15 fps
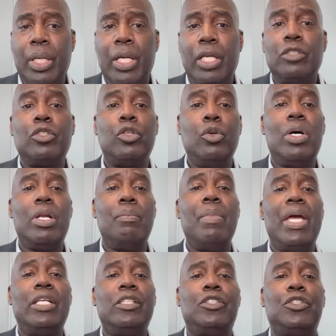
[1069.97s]
And so you want to
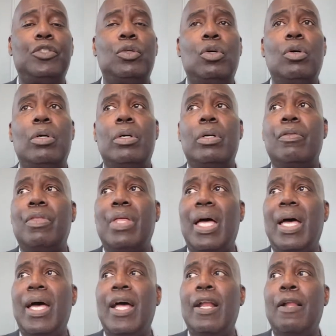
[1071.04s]
make sure
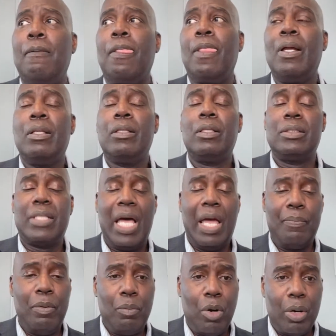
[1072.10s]
that the type
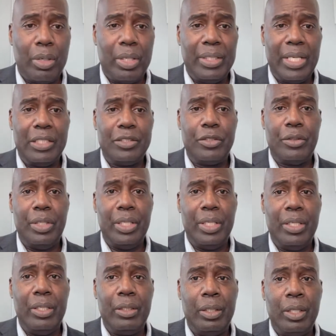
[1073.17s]
of market that you're
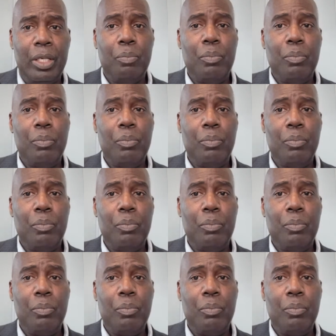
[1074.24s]
in,